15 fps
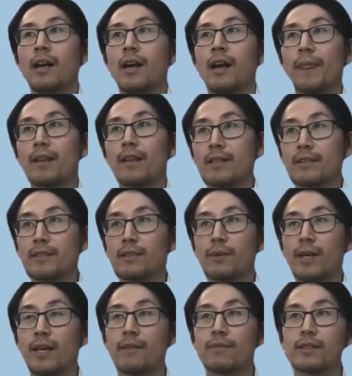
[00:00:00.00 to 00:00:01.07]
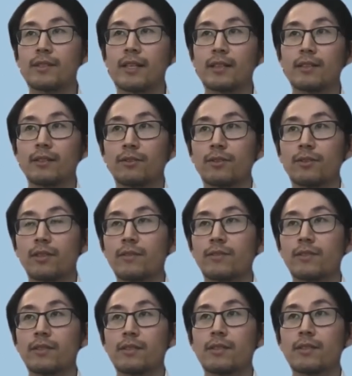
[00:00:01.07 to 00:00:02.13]
Lastly, we have the technical
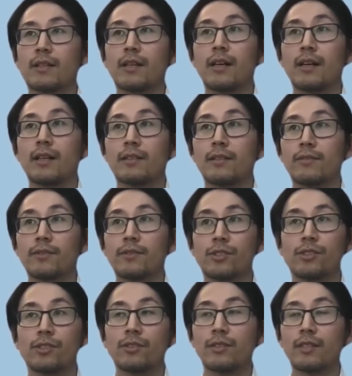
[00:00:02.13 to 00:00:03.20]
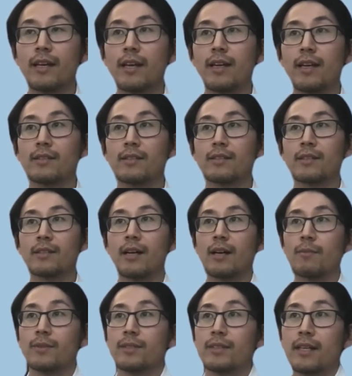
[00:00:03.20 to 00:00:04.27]
services definitions and
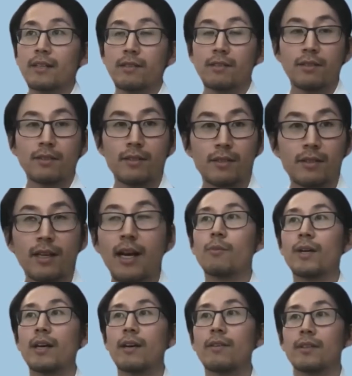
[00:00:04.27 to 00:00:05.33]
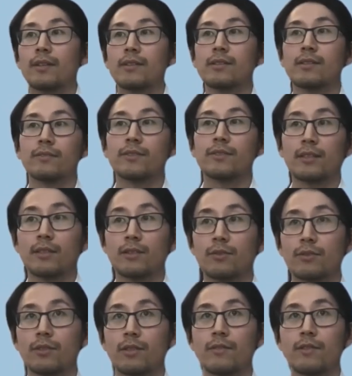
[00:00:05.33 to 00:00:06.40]
statuses. We have the list of technical
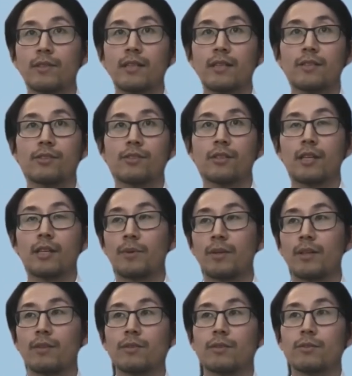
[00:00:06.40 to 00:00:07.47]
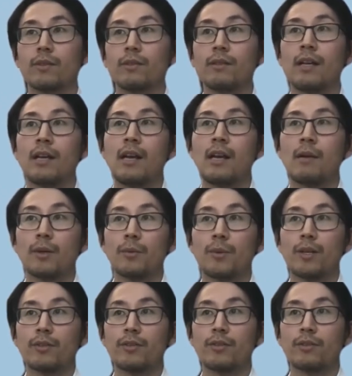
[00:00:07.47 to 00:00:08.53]
service as shown up here as well, but we
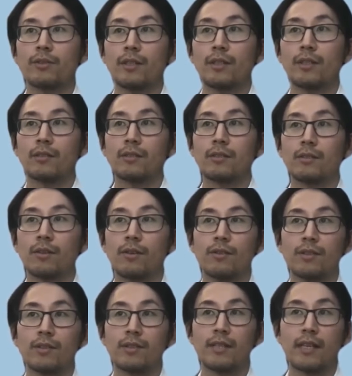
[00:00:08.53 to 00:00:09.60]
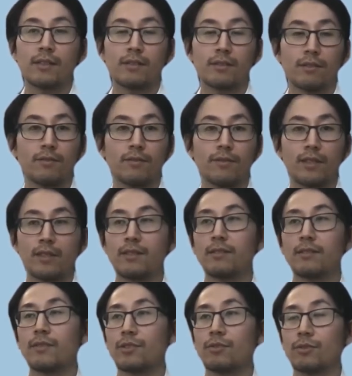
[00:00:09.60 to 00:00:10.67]
also need to know the status of the
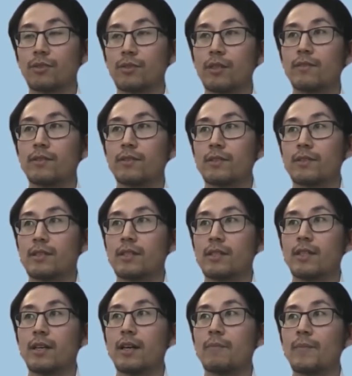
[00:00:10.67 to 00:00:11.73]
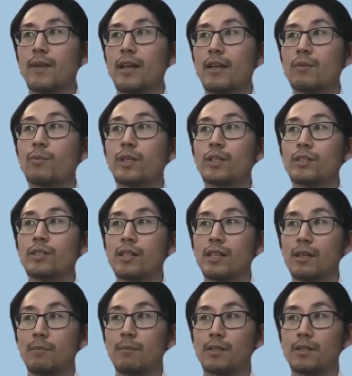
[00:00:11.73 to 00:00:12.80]
individual services here and which
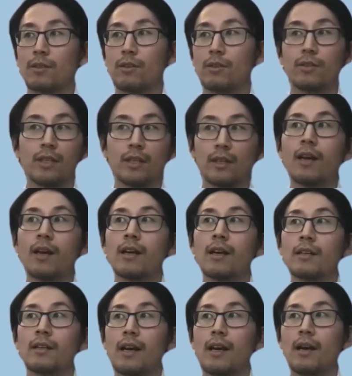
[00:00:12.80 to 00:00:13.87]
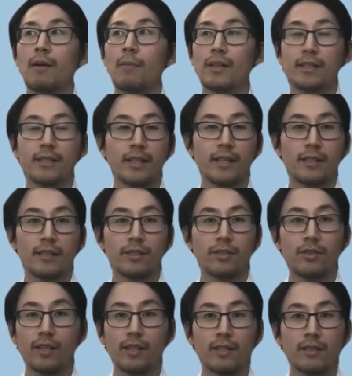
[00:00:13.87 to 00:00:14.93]
team is owning and attending to
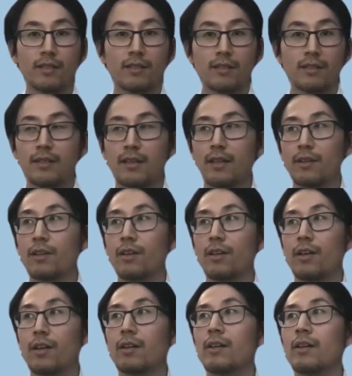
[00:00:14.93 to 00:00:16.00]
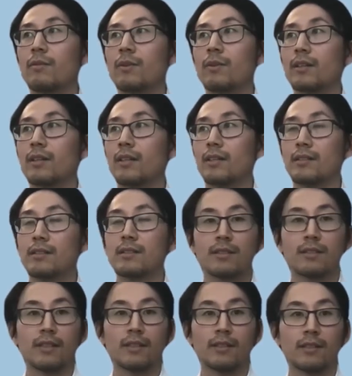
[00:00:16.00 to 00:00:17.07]
any incidents that occur with these
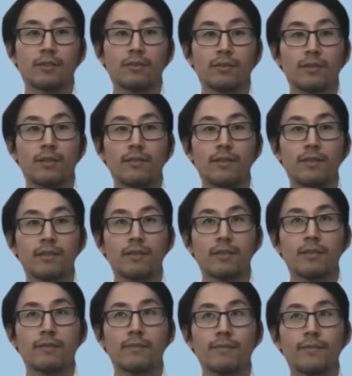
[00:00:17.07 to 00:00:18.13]
technical services.